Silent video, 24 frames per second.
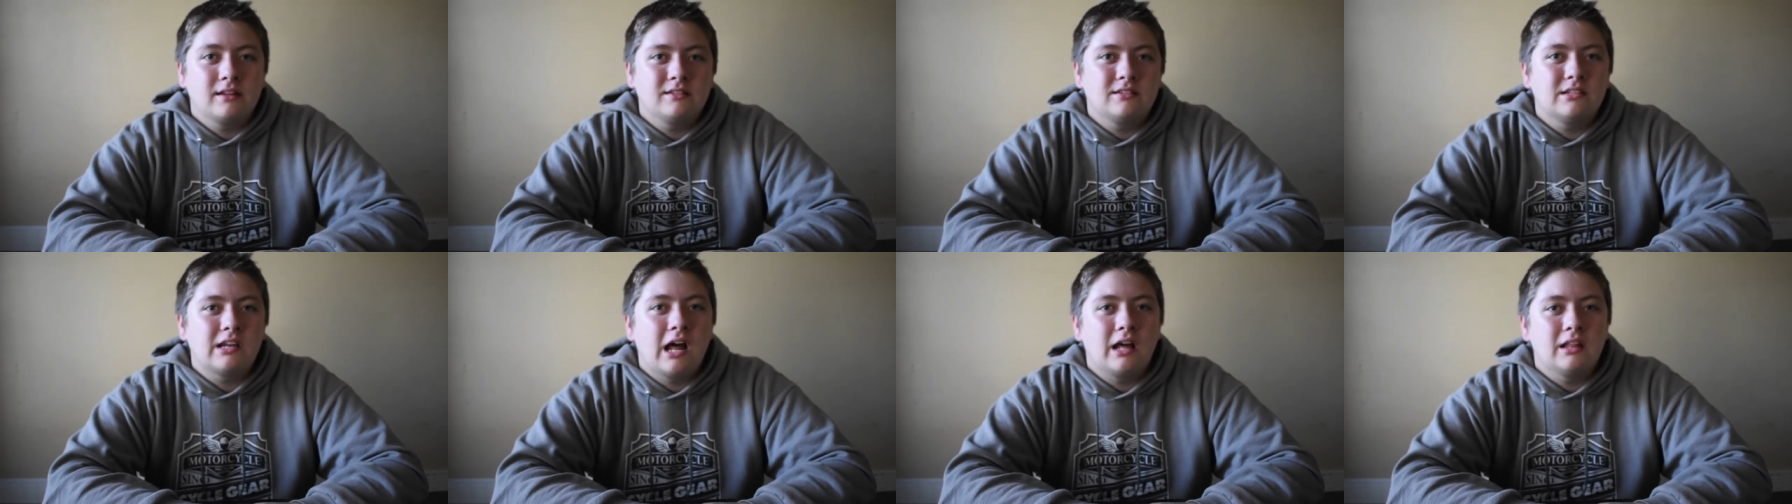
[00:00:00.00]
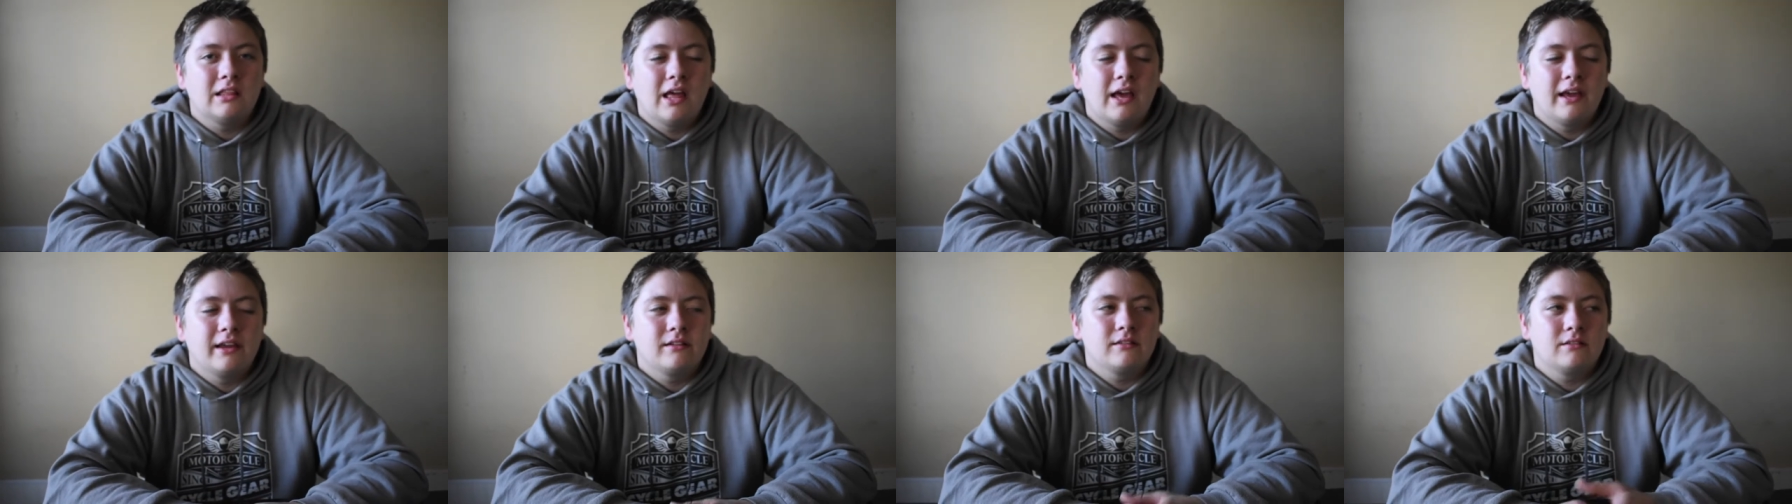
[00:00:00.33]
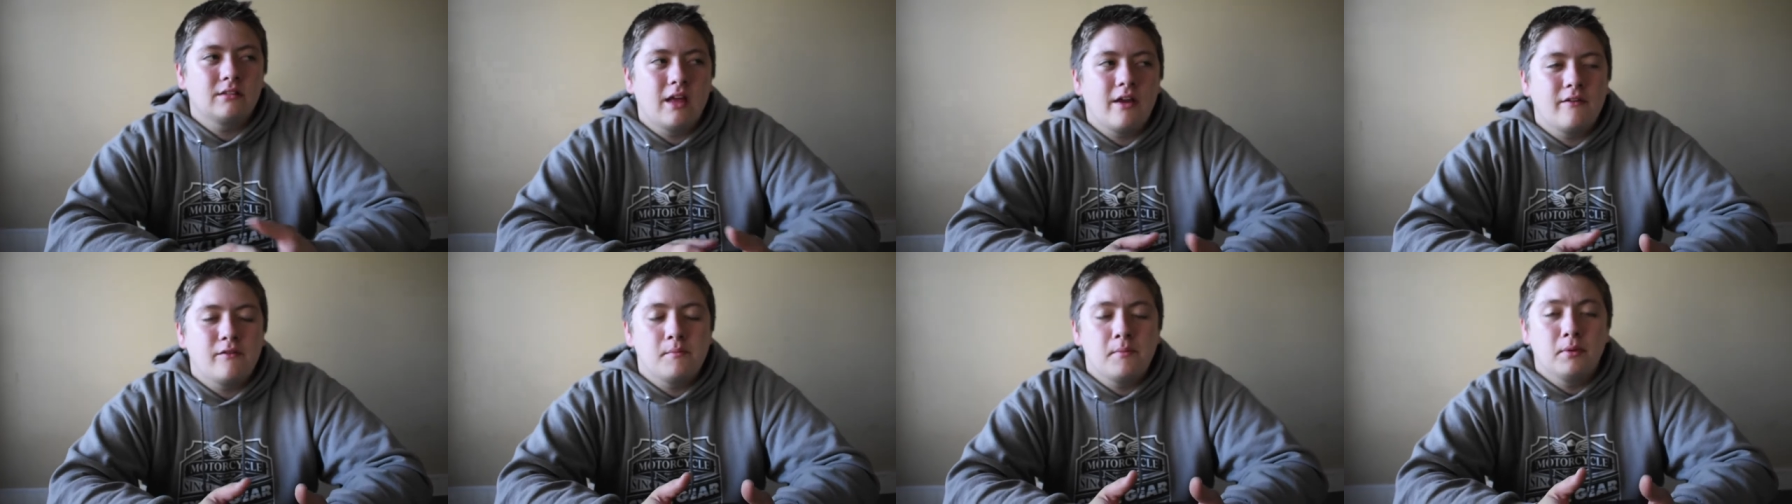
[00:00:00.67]
it's not like
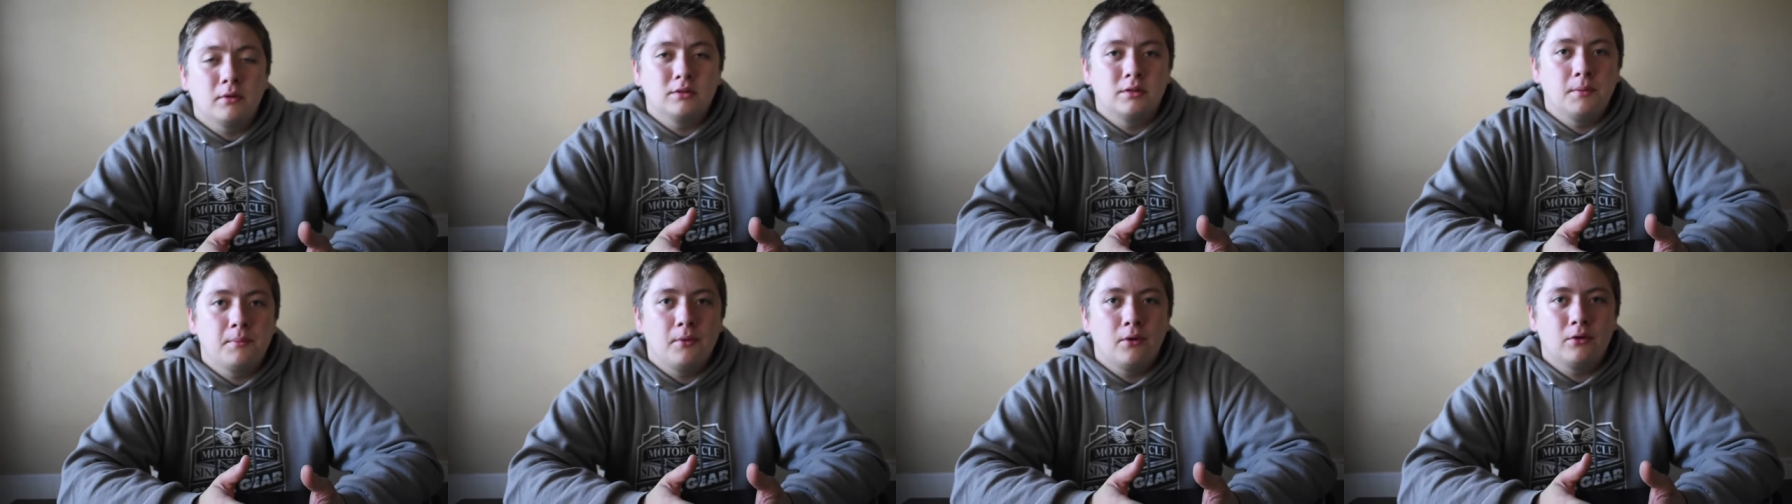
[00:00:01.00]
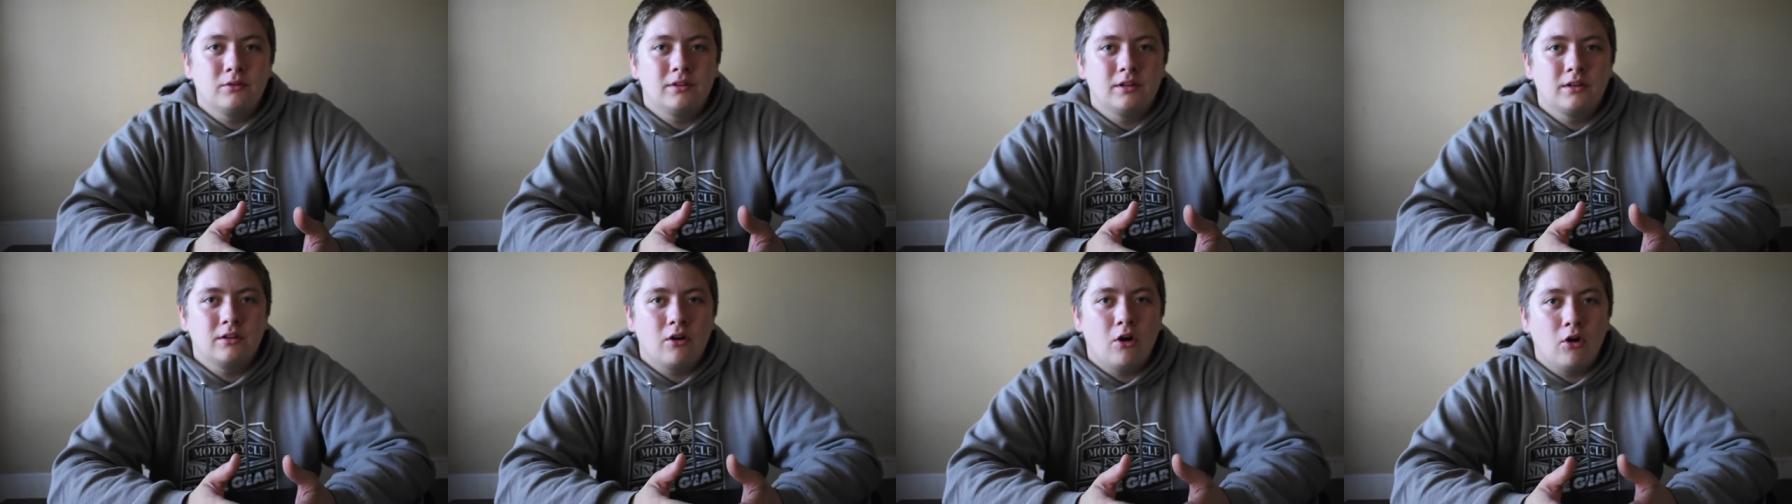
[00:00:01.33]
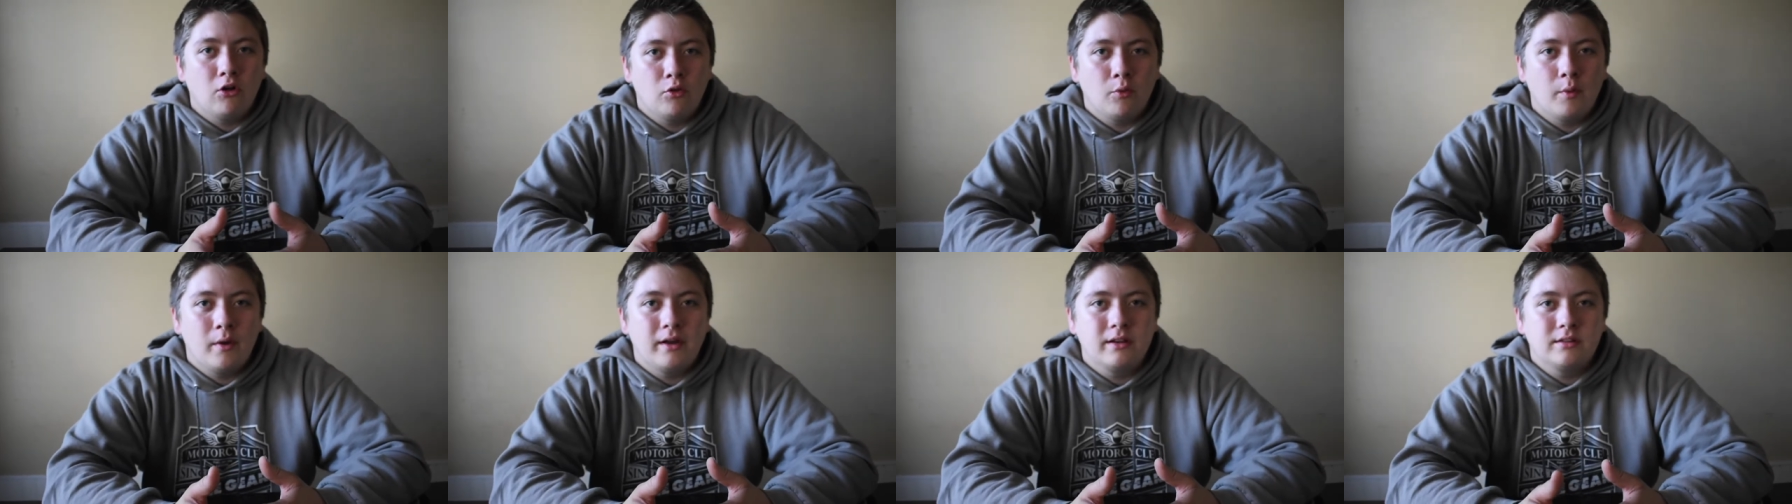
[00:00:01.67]
they haven't built the building
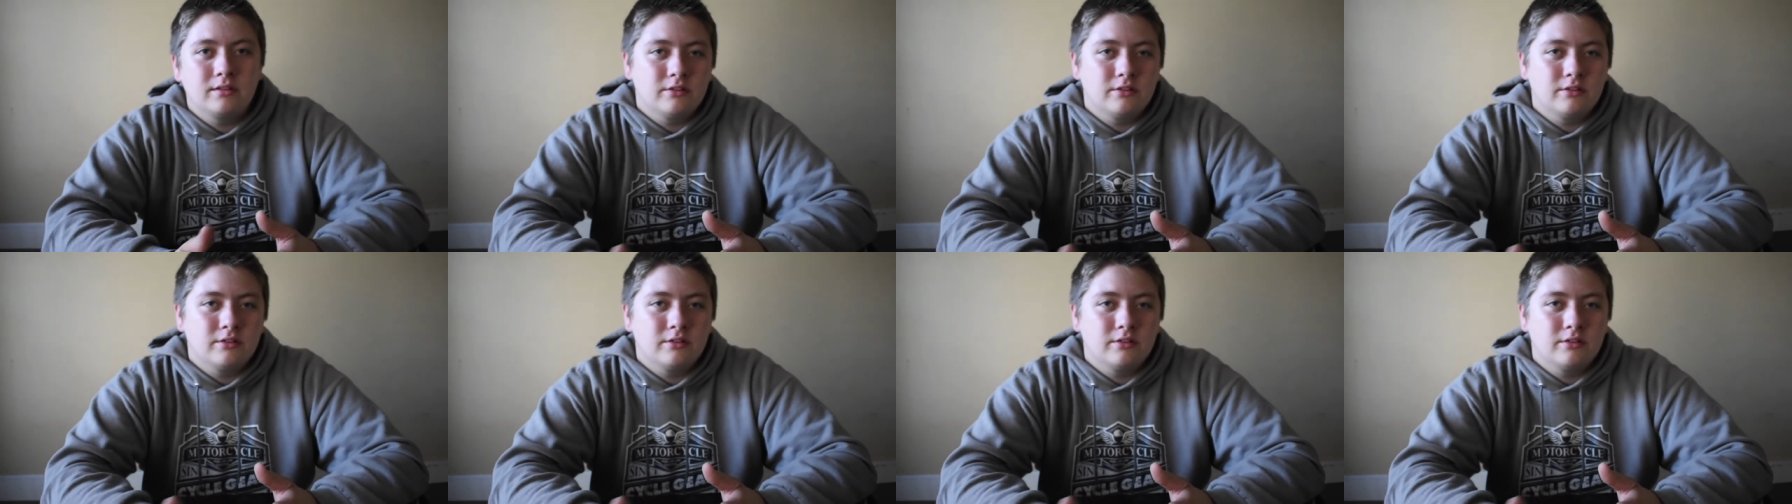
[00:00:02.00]
all the way,